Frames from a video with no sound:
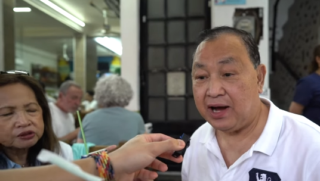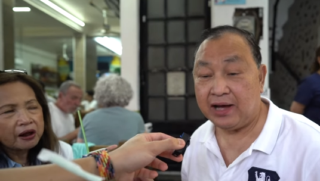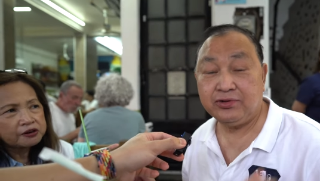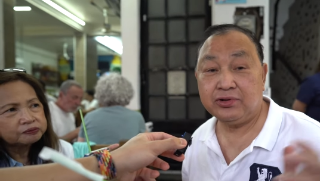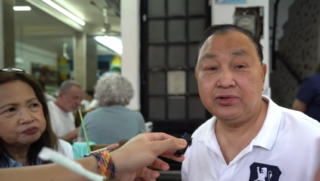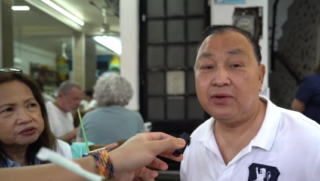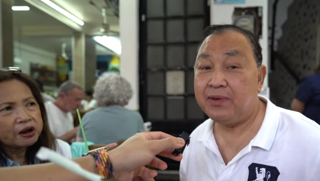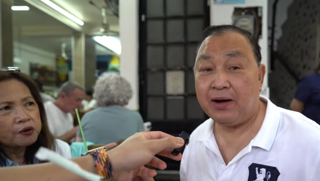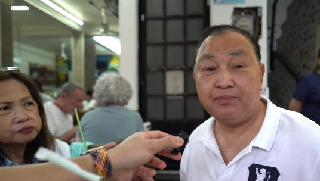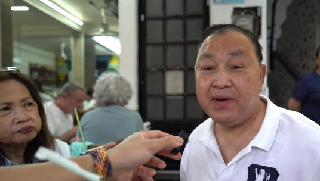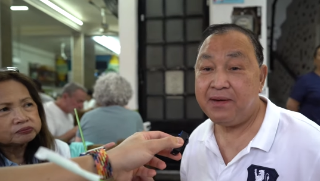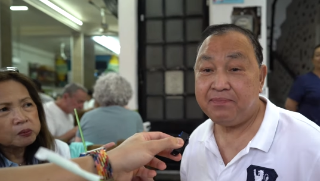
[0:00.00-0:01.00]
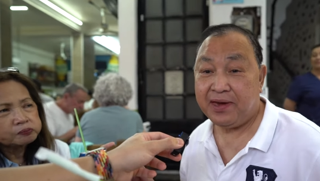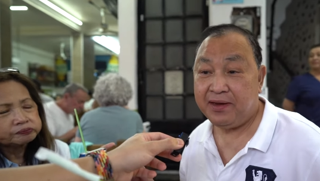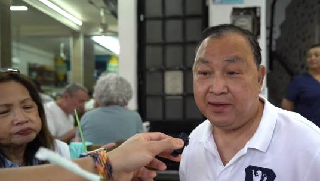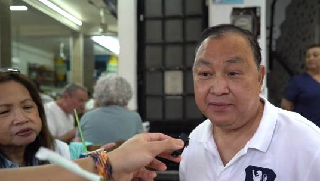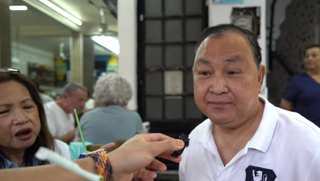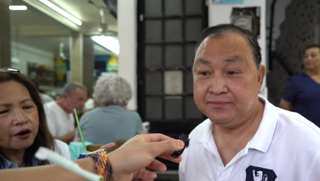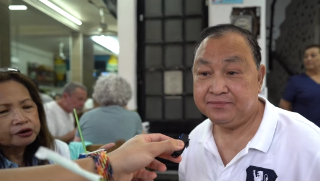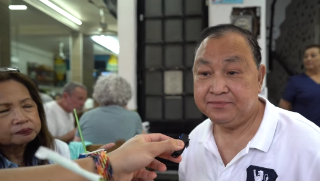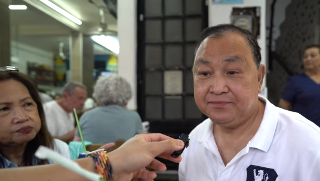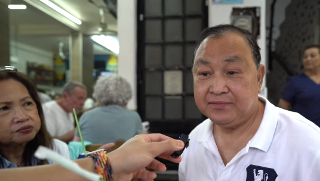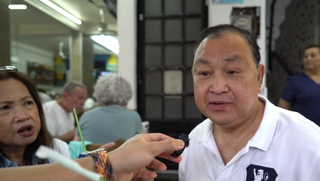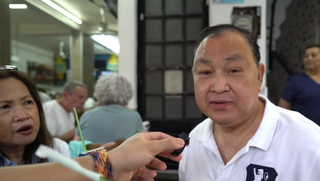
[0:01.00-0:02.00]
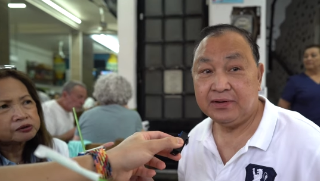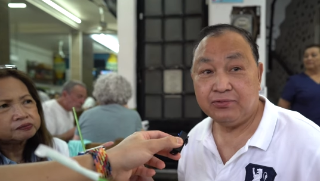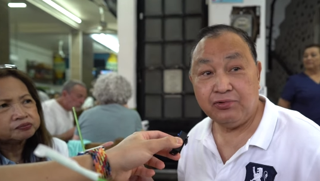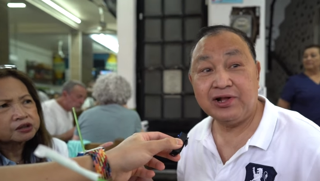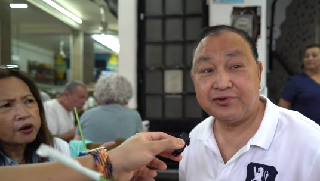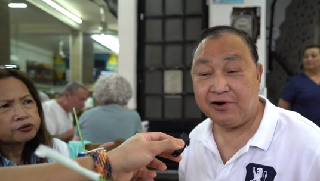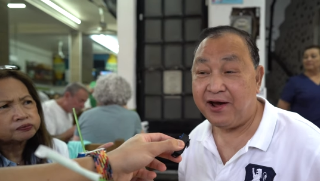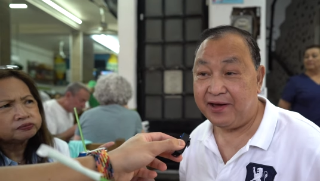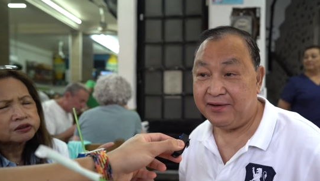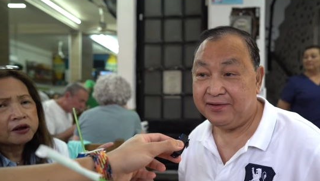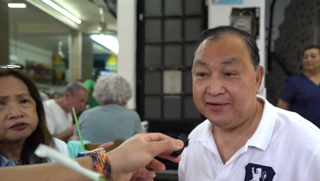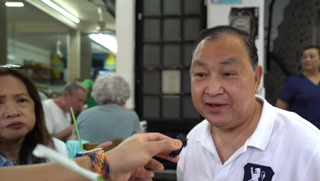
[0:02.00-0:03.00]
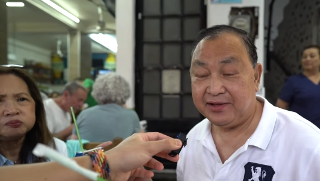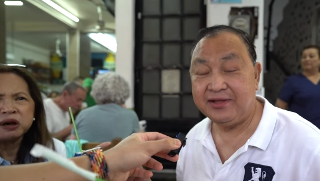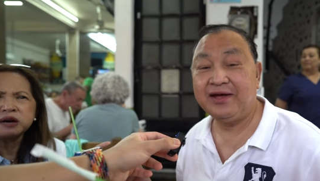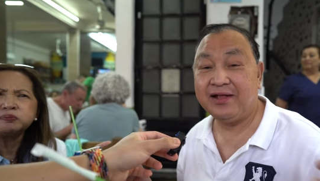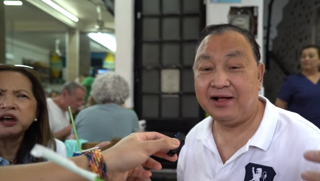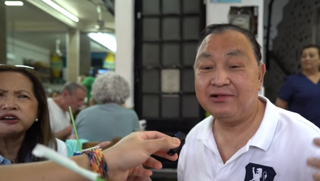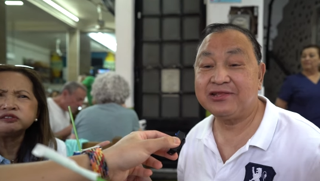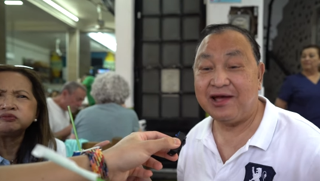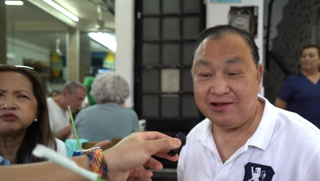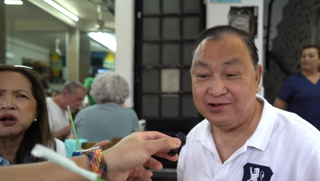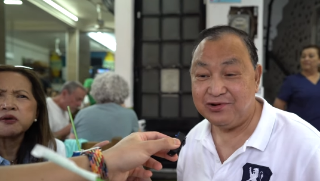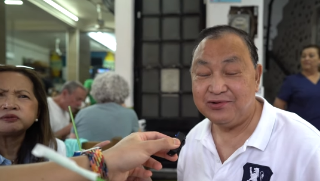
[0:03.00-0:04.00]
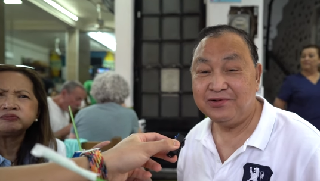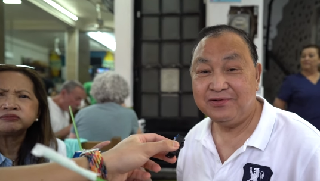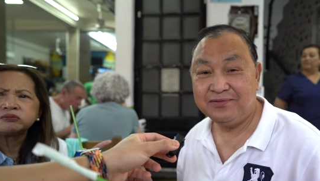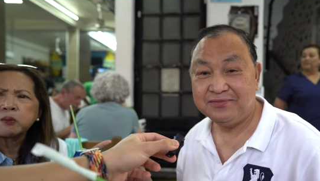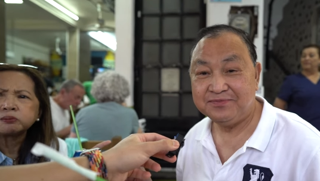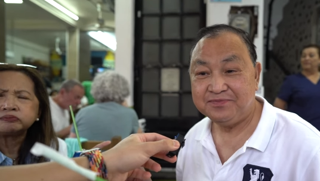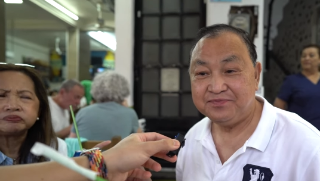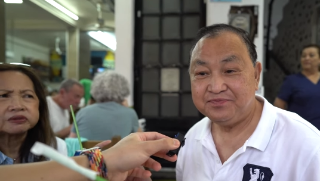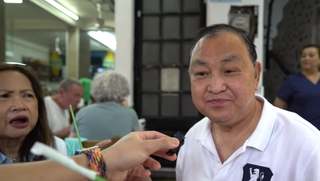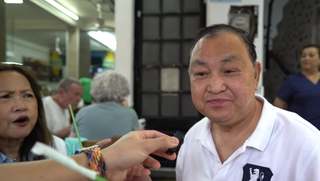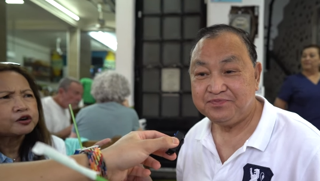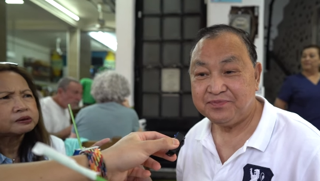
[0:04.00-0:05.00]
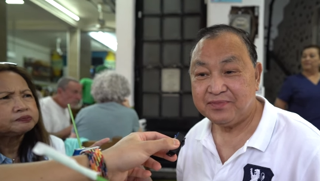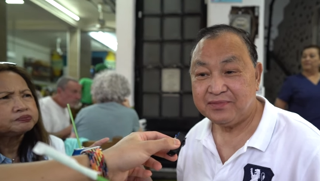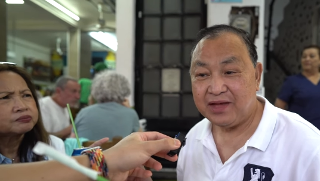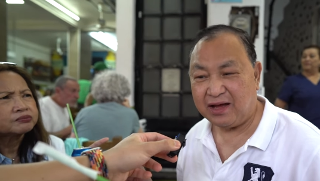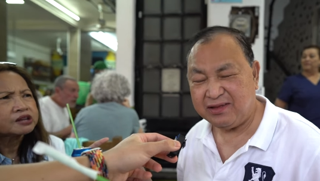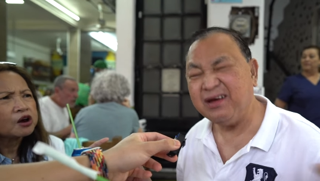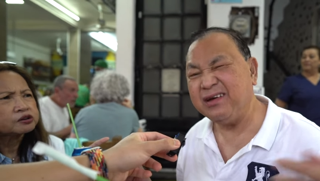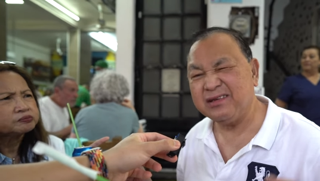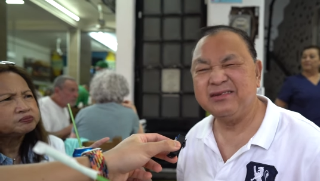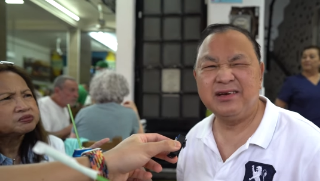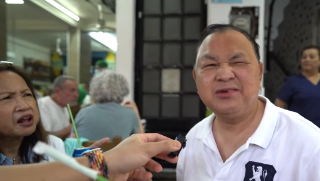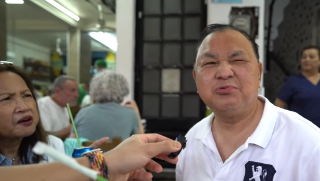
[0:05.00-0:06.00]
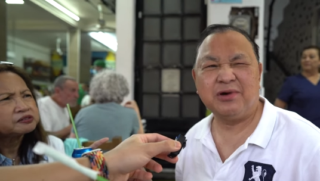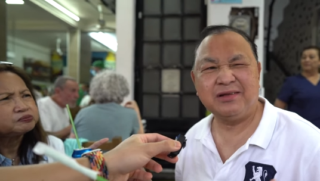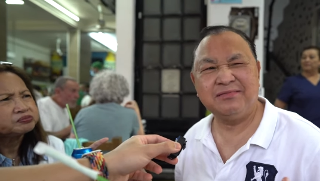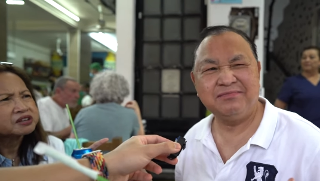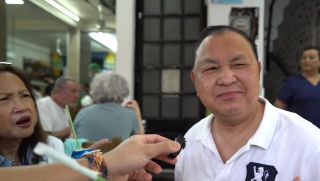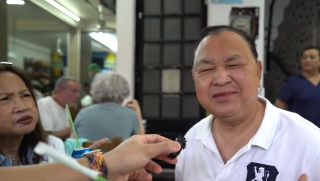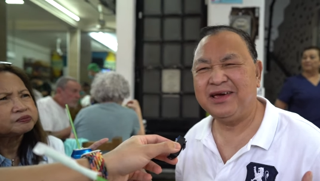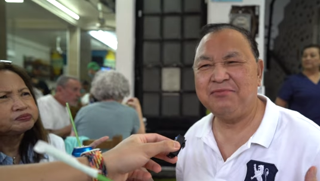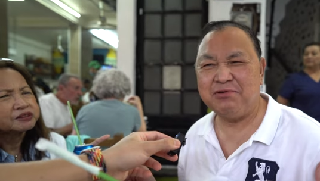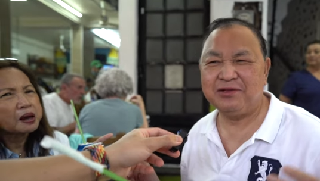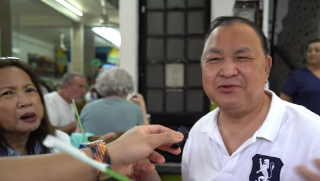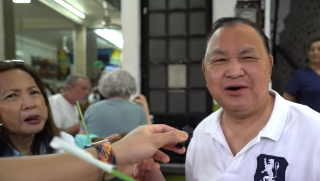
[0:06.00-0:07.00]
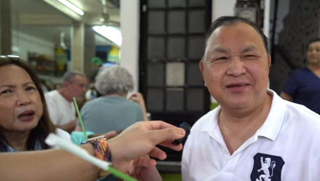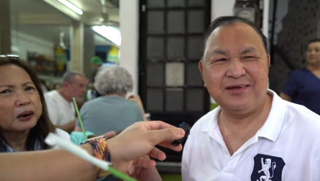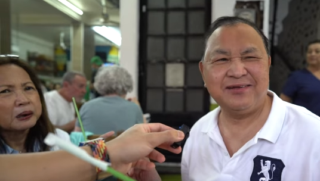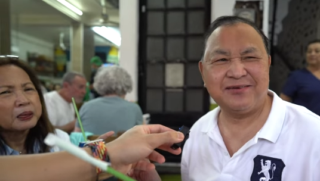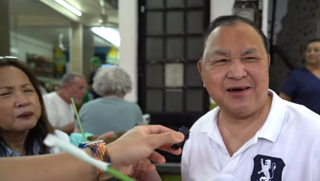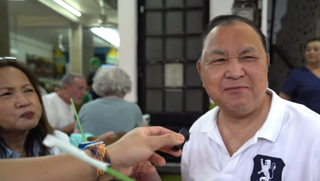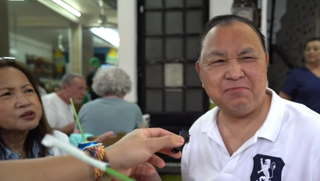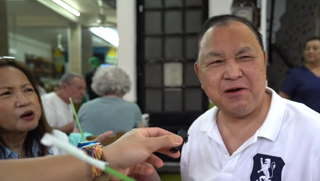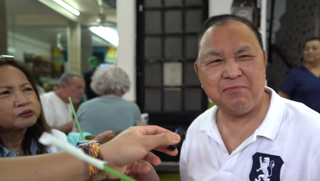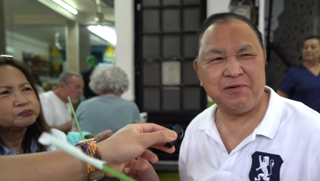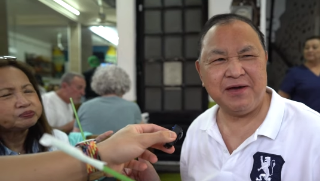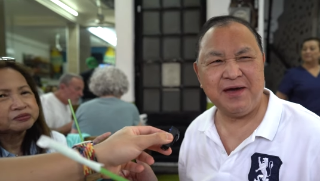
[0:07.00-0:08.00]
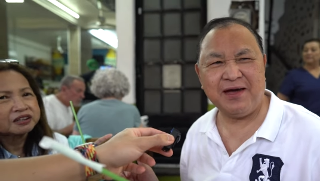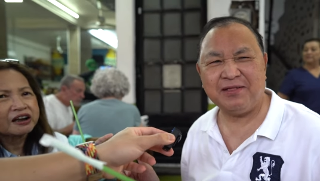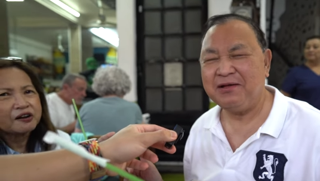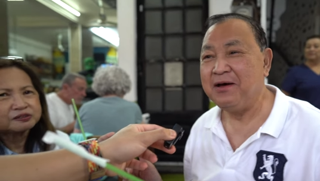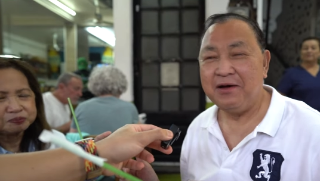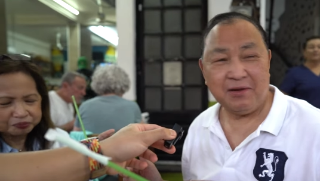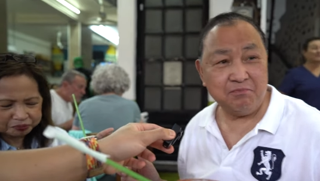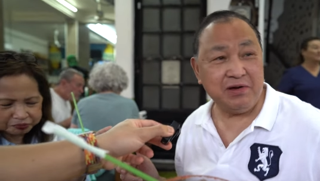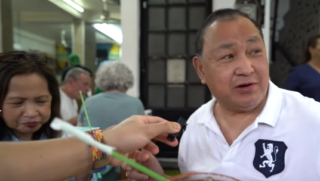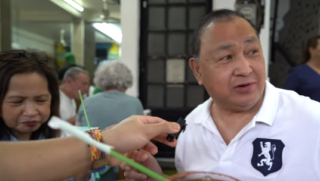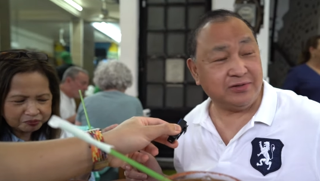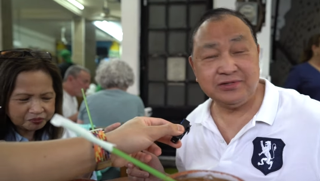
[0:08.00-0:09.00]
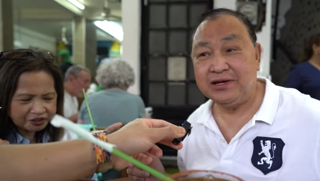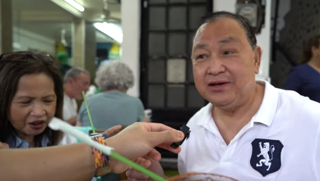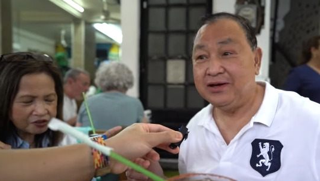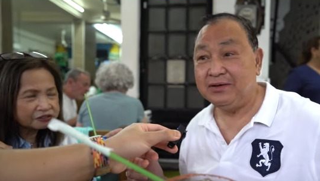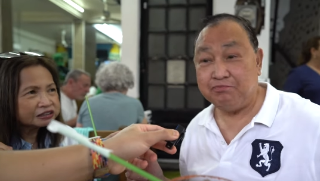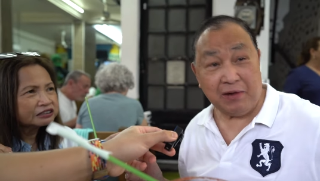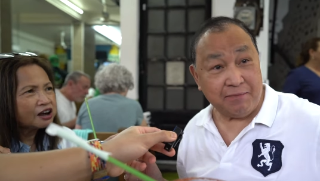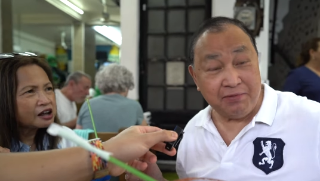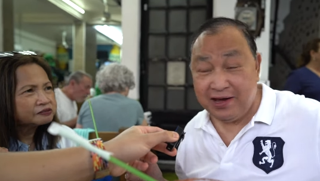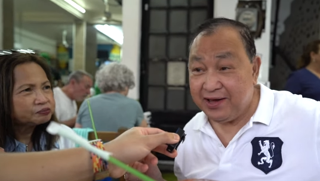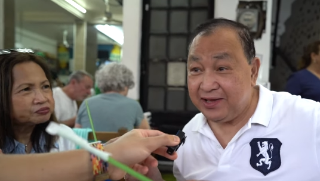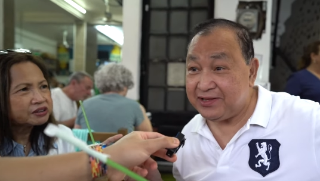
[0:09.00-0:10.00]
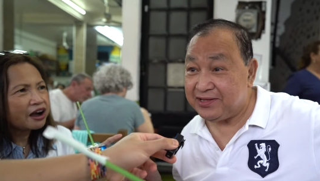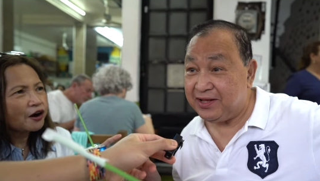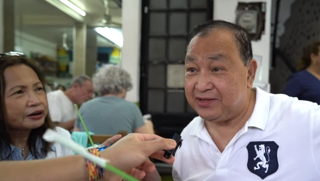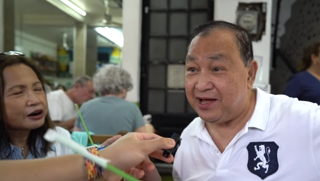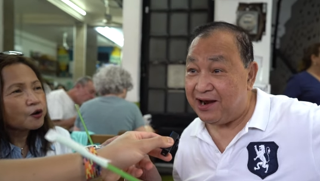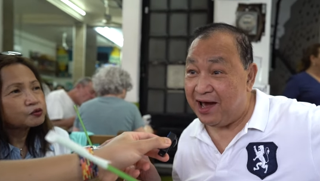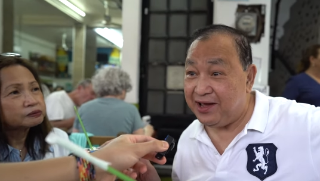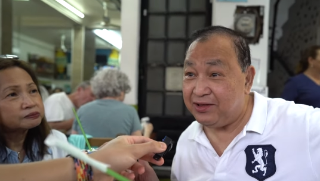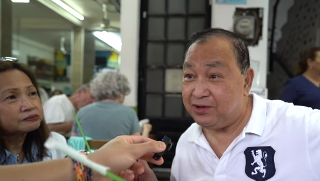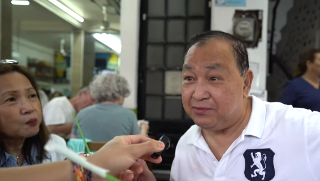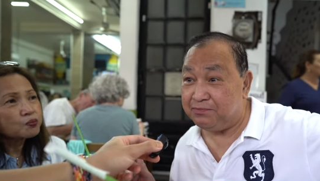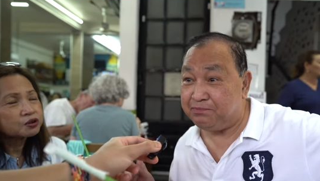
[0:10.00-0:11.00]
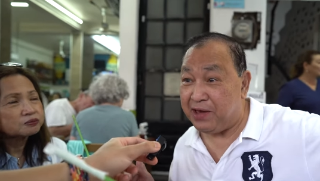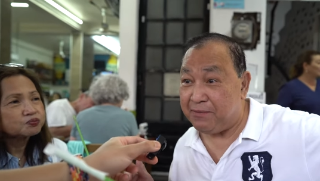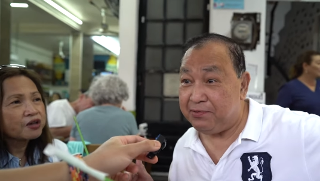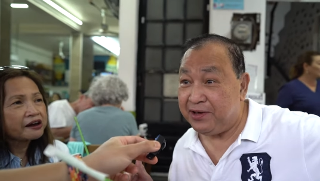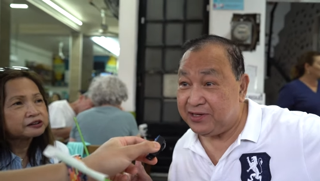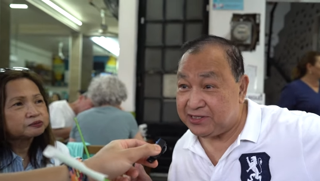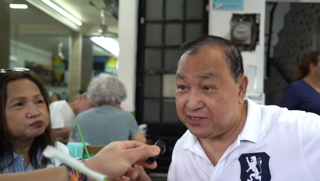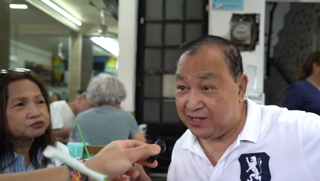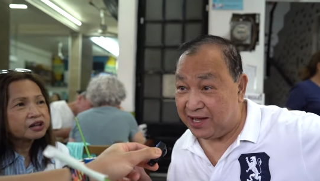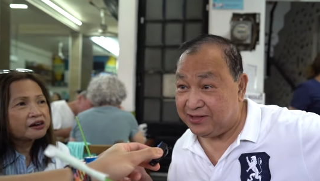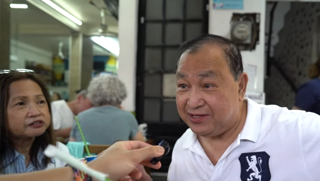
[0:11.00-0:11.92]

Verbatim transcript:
Speaker 1: I don't know about Pepe. We'll try. And then I'll tell you, I think it's this one. Even though I didn't try Pepe yet. Because Pepe, the line of Pepe is like